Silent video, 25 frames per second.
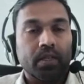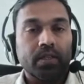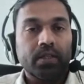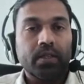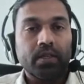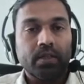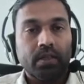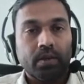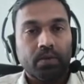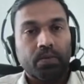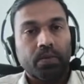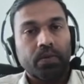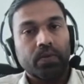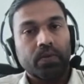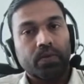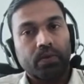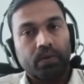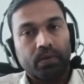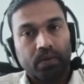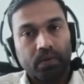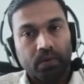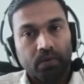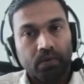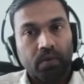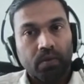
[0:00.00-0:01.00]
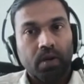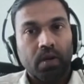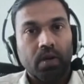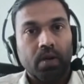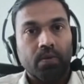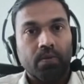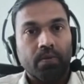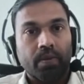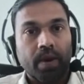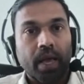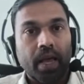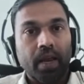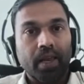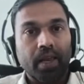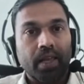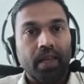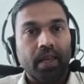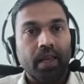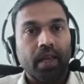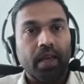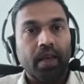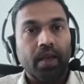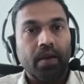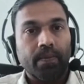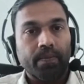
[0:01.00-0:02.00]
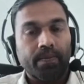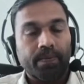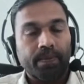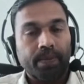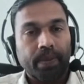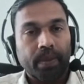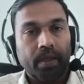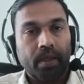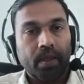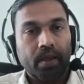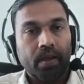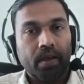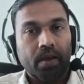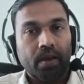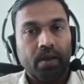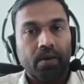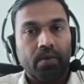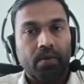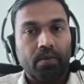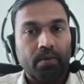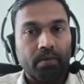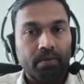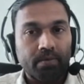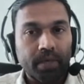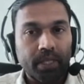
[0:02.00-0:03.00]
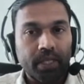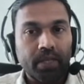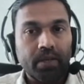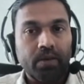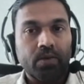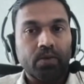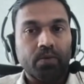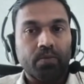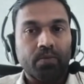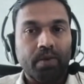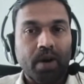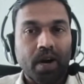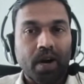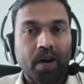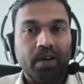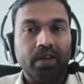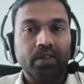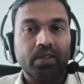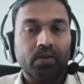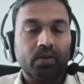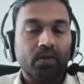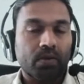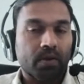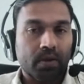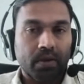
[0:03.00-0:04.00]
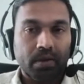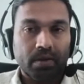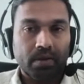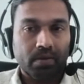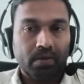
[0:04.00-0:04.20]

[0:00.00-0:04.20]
say suppose you are planning a mission to Mars or